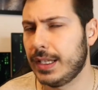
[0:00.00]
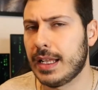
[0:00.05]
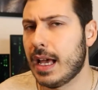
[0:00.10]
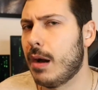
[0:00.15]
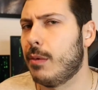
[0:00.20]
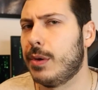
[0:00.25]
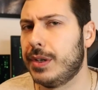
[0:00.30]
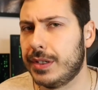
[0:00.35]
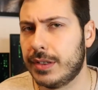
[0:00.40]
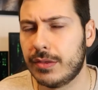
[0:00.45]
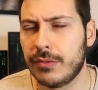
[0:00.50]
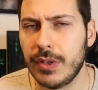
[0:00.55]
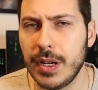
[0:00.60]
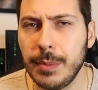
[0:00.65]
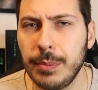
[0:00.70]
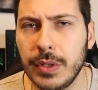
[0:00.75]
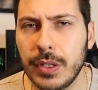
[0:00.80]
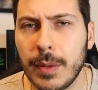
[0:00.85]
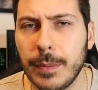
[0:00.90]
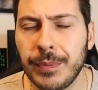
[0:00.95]
in our
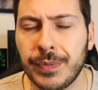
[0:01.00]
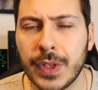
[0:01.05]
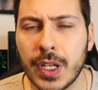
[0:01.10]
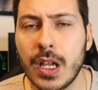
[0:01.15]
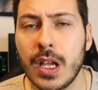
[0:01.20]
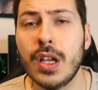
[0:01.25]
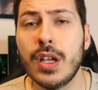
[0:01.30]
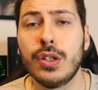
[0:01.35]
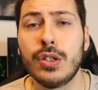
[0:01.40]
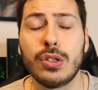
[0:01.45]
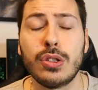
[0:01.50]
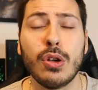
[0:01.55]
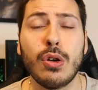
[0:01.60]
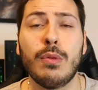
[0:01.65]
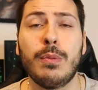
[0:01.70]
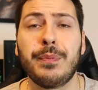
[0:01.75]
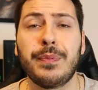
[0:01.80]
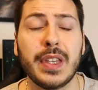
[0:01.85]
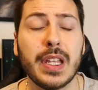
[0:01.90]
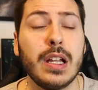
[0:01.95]
script.
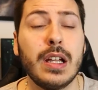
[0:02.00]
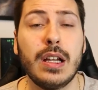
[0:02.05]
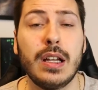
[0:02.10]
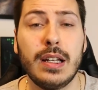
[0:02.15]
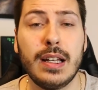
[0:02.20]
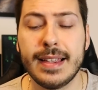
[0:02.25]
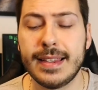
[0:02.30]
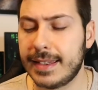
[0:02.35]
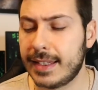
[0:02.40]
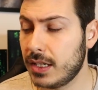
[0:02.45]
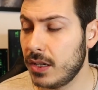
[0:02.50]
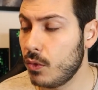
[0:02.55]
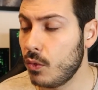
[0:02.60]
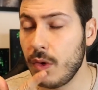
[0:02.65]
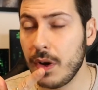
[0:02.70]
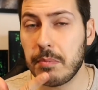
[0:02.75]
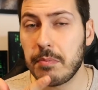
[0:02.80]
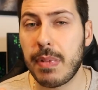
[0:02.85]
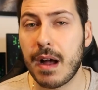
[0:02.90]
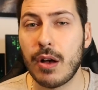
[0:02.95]
So let's
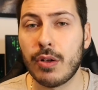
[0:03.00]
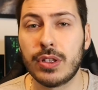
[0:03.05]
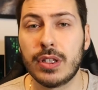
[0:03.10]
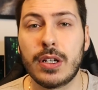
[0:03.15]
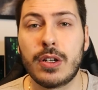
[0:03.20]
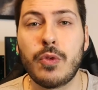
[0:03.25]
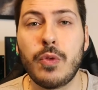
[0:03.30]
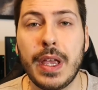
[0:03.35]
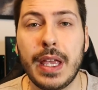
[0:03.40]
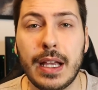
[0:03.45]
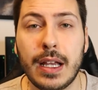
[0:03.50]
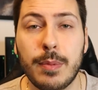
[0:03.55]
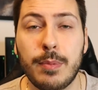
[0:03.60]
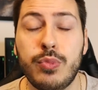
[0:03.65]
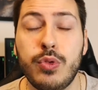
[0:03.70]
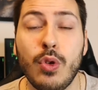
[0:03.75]
whip out a quick